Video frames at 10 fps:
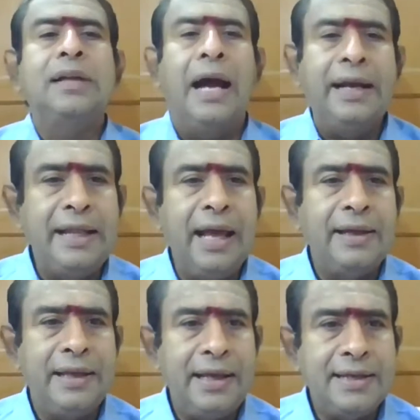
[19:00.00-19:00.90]
The idea
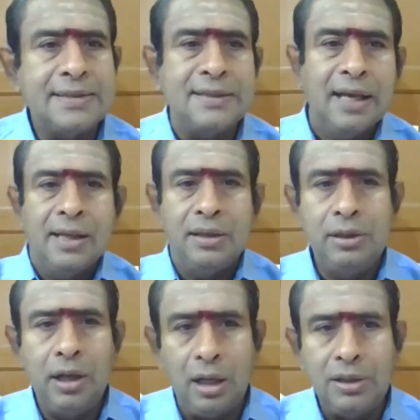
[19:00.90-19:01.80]
is
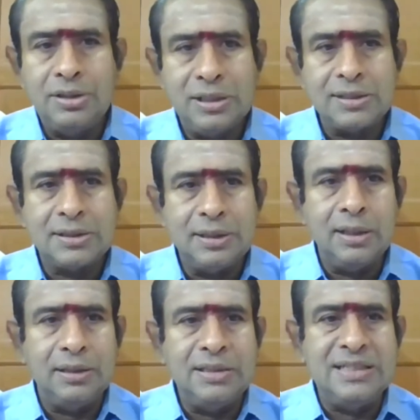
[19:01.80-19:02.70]
not just
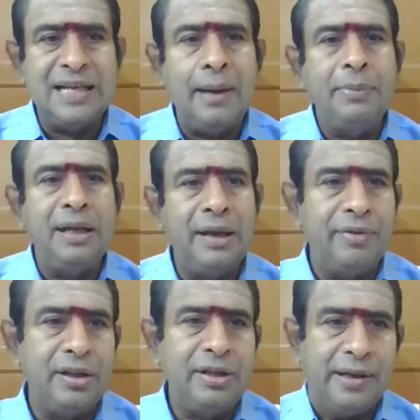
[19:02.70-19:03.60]
jamming
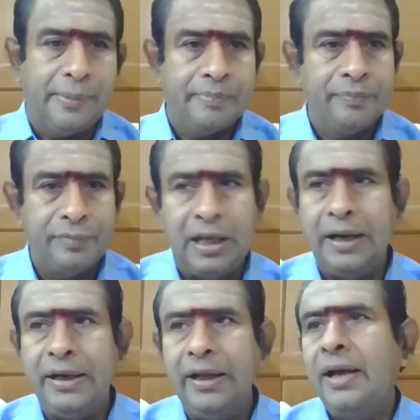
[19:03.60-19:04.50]
everything. The
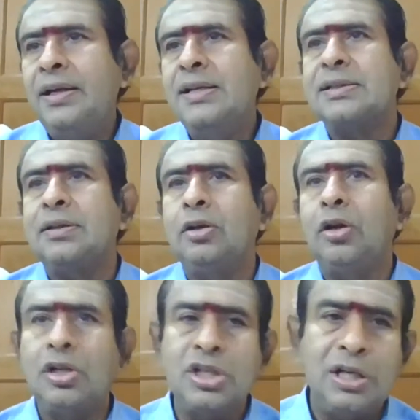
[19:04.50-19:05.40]
idea is
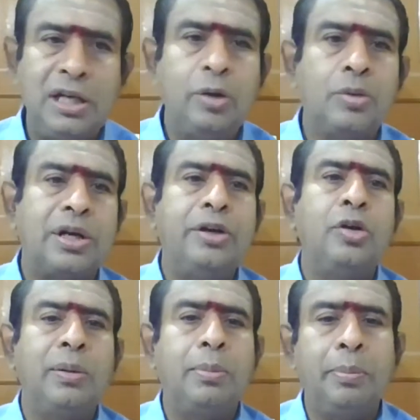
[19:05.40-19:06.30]
logically you try
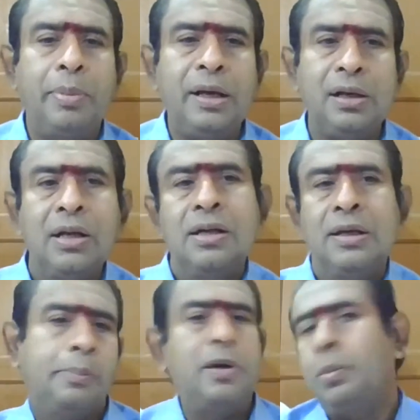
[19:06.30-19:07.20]
to remember,
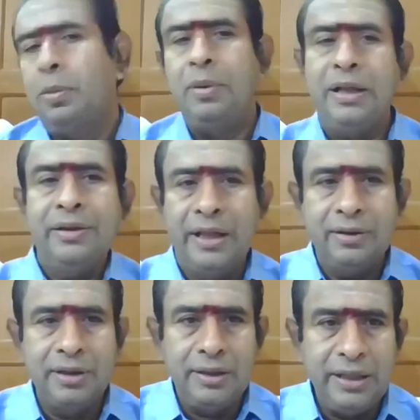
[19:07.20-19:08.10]
probably
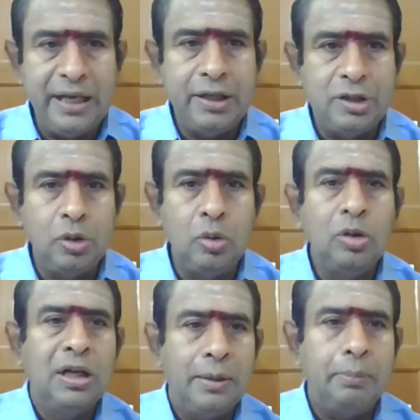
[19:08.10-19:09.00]
then the need to
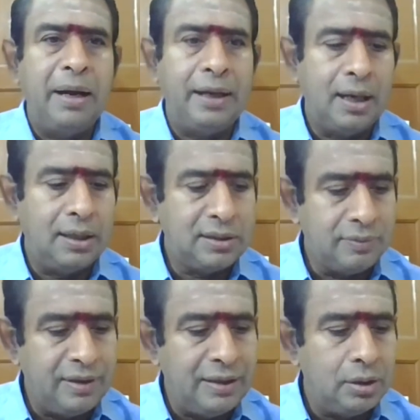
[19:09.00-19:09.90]
by heart
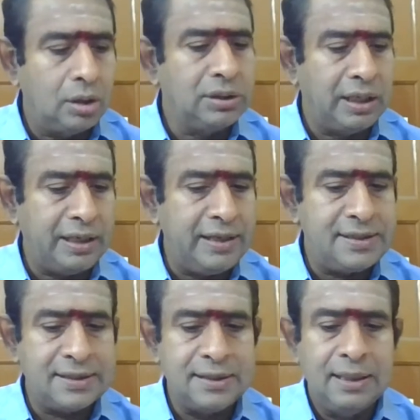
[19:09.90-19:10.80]
will not
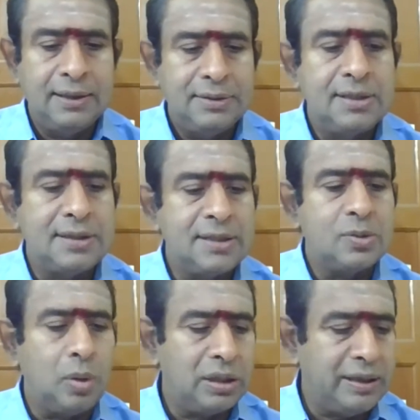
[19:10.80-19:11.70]
arise. This
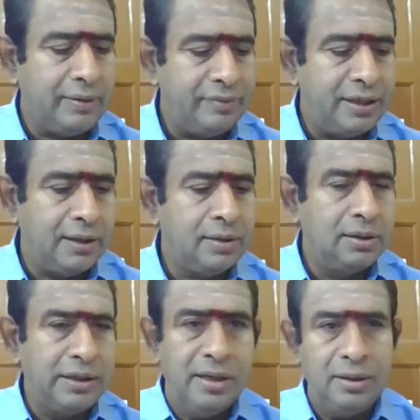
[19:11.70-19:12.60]
is what I've done
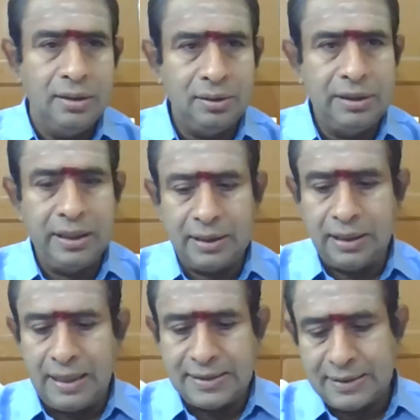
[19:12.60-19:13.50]
in the
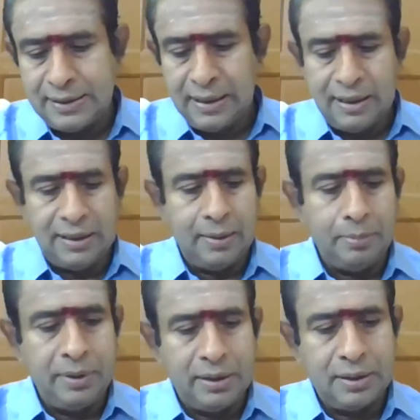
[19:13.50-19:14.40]
class
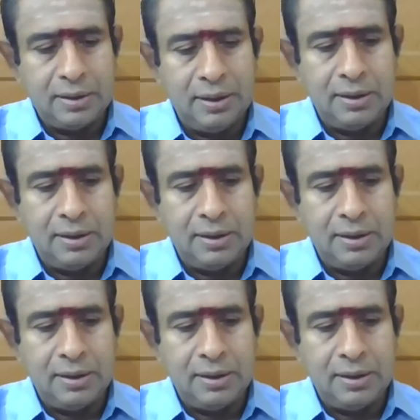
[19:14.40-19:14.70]
number,